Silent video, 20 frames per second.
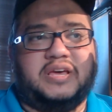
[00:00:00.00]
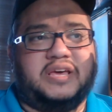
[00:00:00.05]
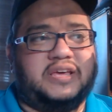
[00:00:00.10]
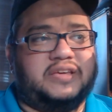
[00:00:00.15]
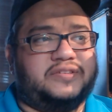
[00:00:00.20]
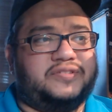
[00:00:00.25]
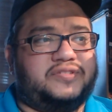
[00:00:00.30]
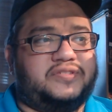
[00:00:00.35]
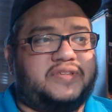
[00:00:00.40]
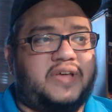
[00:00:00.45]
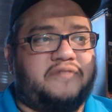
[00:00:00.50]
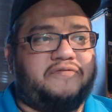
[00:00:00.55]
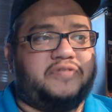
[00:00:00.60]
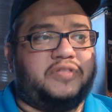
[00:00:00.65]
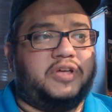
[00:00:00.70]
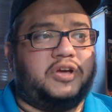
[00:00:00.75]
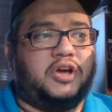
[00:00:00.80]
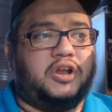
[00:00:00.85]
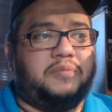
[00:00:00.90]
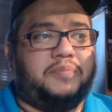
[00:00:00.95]
is
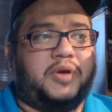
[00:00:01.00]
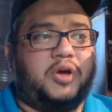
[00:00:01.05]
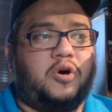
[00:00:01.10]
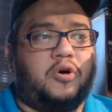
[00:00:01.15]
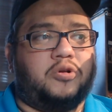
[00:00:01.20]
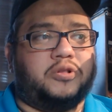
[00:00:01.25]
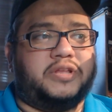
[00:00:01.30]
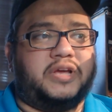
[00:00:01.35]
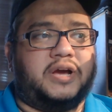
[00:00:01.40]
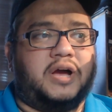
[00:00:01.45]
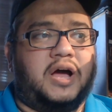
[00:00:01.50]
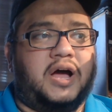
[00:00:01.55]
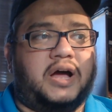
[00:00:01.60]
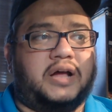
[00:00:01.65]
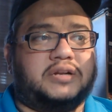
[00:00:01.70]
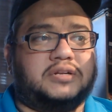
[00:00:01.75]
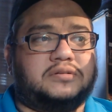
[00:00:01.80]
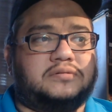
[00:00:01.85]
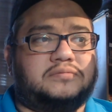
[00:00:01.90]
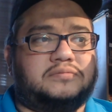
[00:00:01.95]
definitely going to be holding
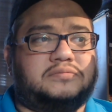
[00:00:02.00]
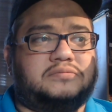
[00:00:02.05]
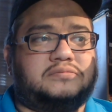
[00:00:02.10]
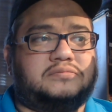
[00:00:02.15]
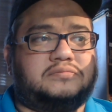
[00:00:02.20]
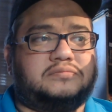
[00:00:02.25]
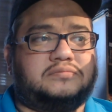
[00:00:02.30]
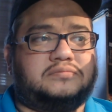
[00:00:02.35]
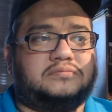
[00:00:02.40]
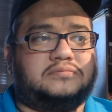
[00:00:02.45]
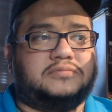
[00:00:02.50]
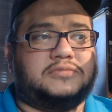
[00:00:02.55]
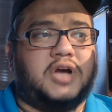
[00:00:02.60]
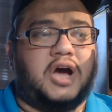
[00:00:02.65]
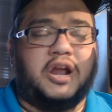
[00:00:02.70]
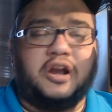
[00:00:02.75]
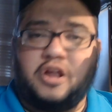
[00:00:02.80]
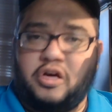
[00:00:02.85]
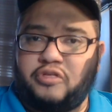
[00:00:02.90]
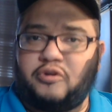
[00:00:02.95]
on
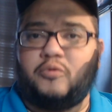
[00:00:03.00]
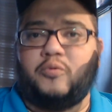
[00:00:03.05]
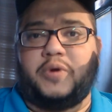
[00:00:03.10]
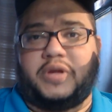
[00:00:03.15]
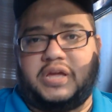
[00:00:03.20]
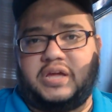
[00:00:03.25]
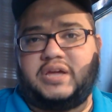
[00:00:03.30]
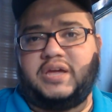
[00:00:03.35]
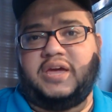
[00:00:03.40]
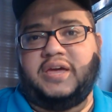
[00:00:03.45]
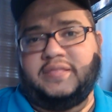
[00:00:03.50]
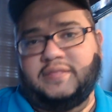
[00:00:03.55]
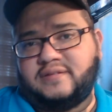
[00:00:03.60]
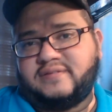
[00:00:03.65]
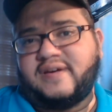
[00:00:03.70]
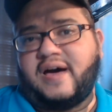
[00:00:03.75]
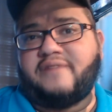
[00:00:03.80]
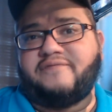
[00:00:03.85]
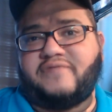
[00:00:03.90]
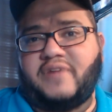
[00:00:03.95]
another week in the
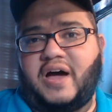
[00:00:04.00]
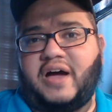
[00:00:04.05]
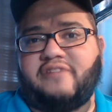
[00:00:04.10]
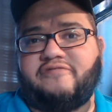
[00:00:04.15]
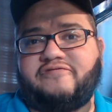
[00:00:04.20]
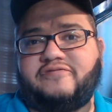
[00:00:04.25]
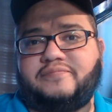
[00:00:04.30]
top five.